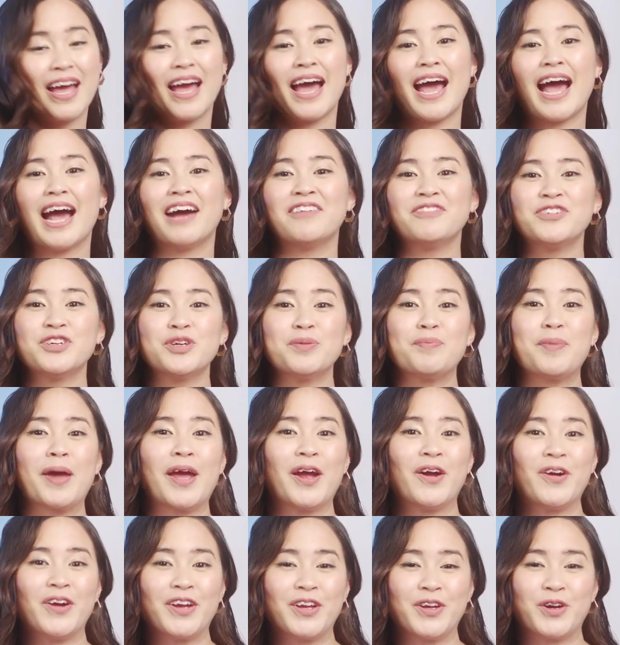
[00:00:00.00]
After
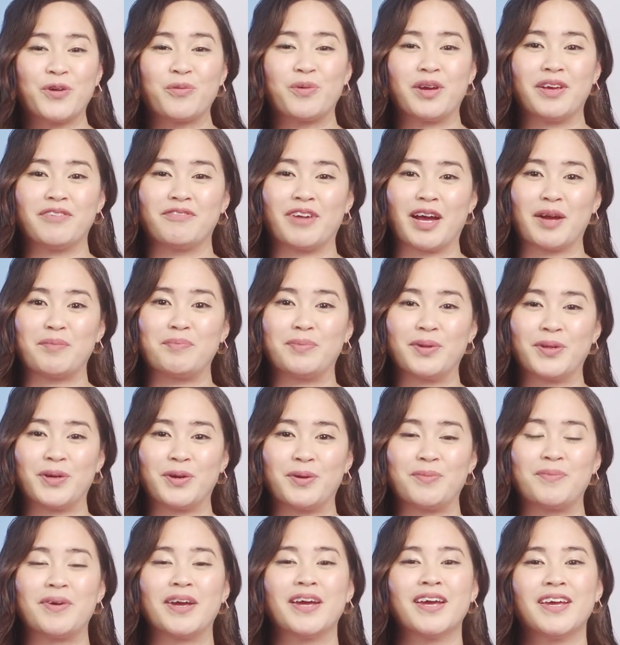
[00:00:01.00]
pairing your WeVibe
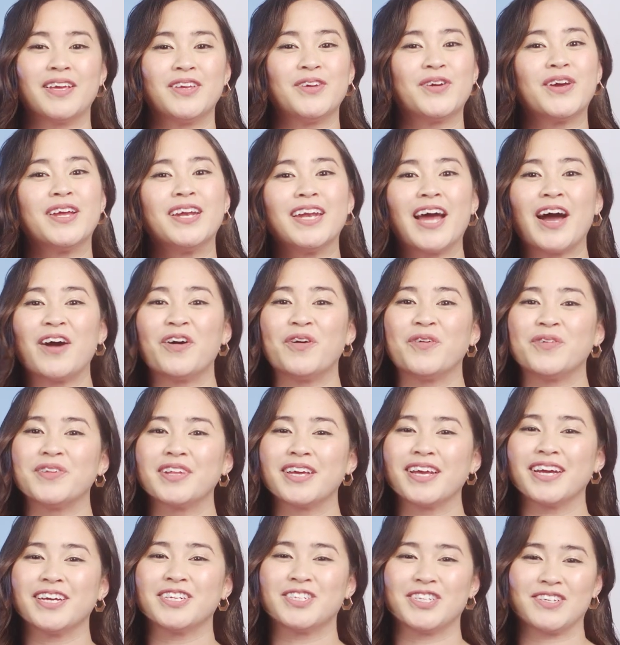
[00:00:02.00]
Bloom, you can not
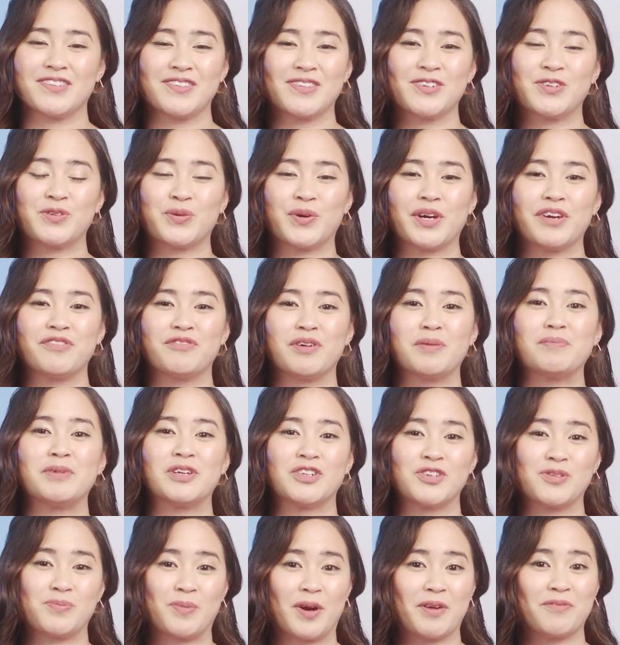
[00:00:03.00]
only adjust the toy from your
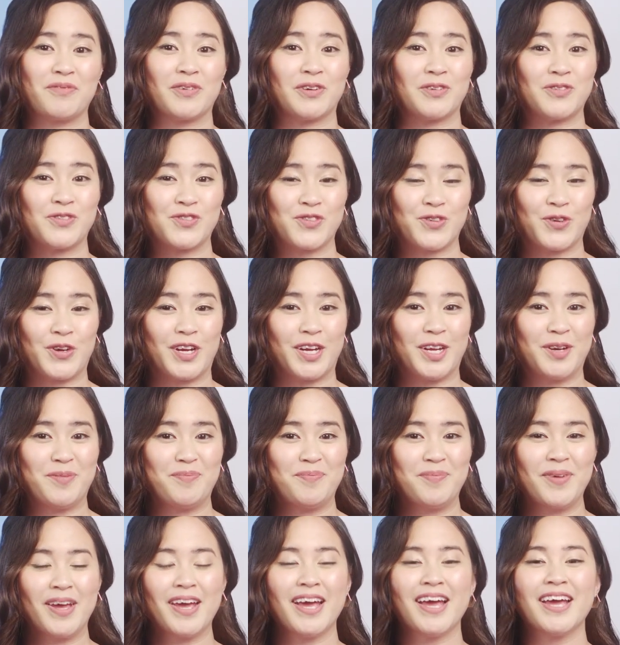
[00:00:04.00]
smartphone
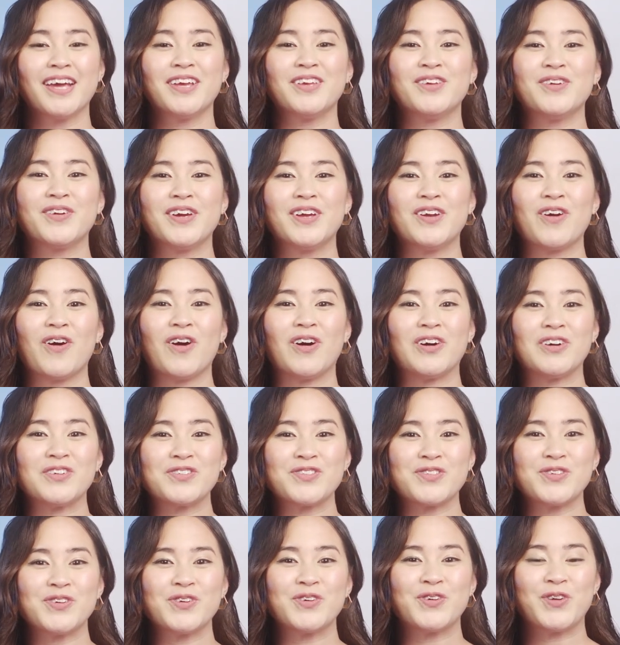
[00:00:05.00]
screen, you can
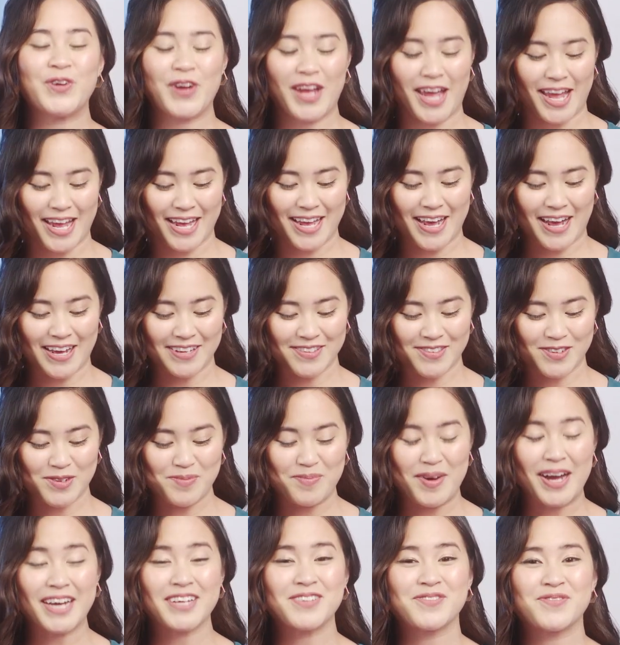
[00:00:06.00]
also create
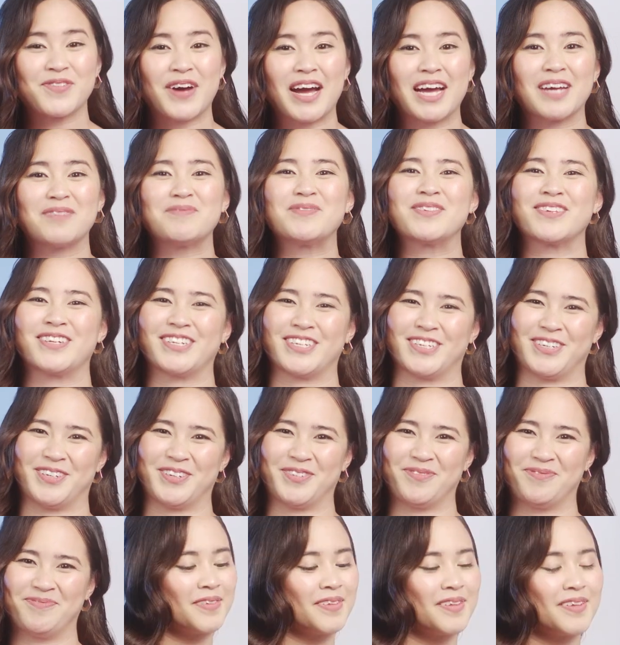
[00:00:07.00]
customized vibes too.